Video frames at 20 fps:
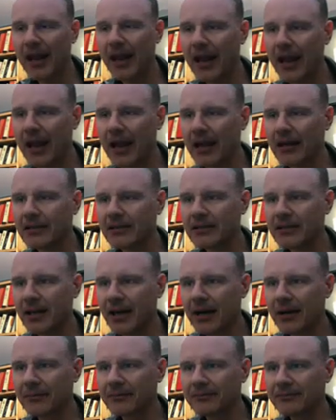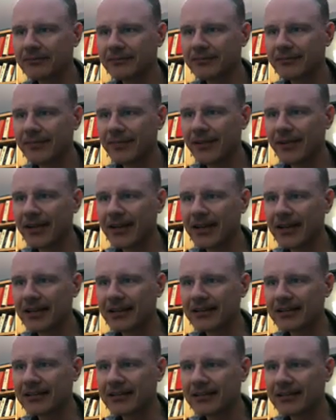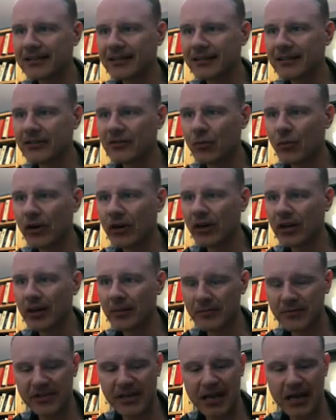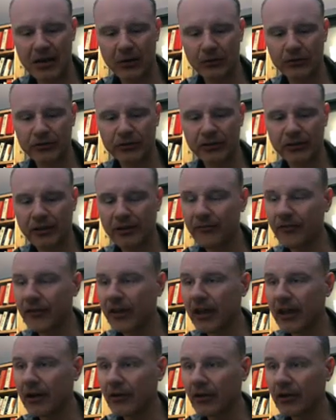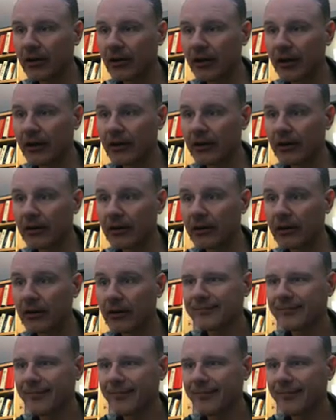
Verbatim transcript: And um, this is what comes out of the calculator.